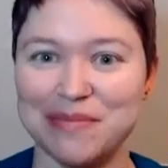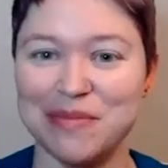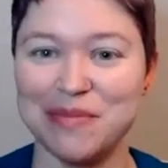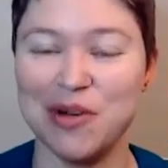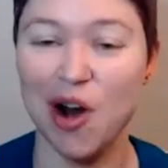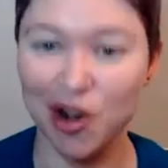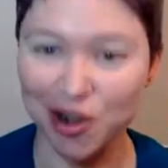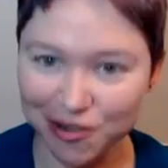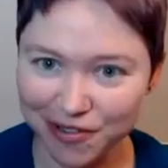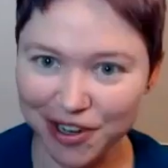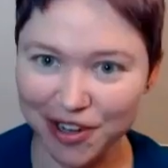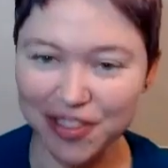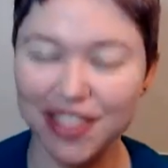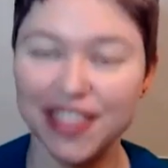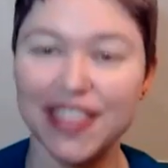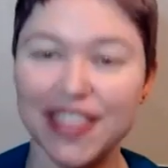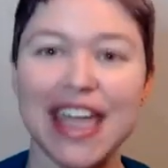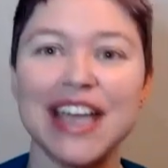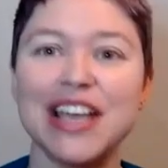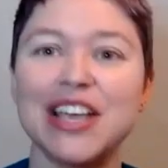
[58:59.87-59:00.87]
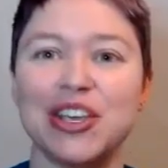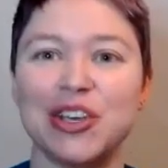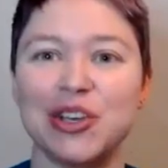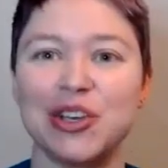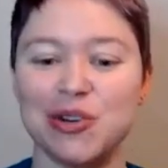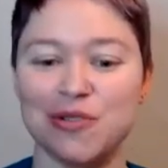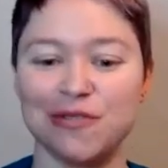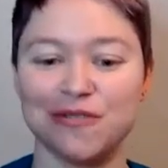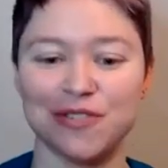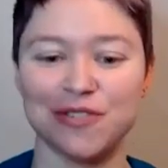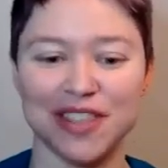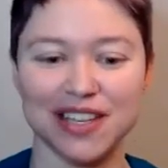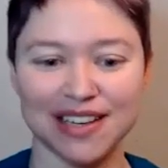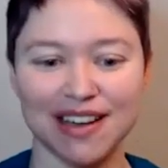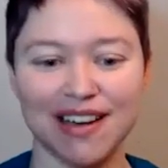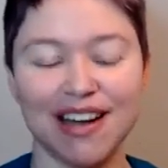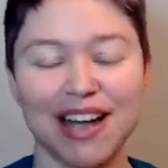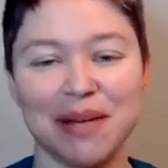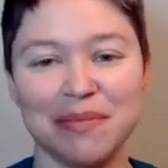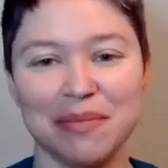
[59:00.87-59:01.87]
heartfelt thank you for the
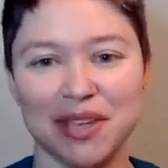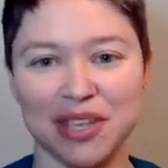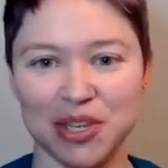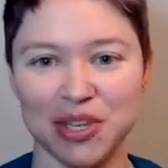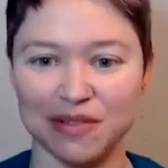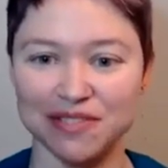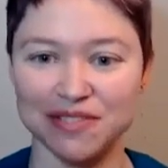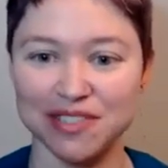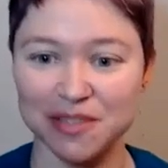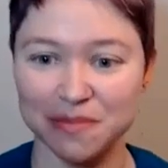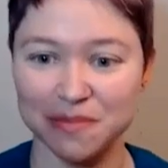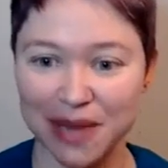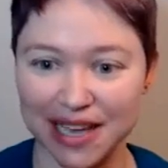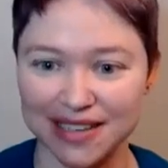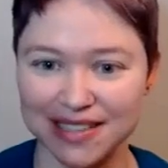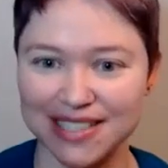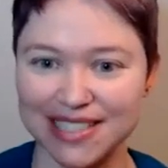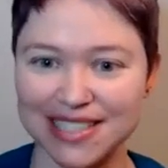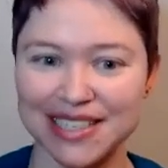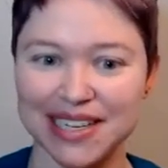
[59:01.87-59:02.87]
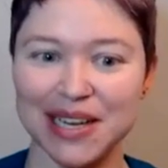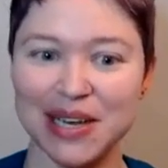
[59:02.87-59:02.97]
time that you have spent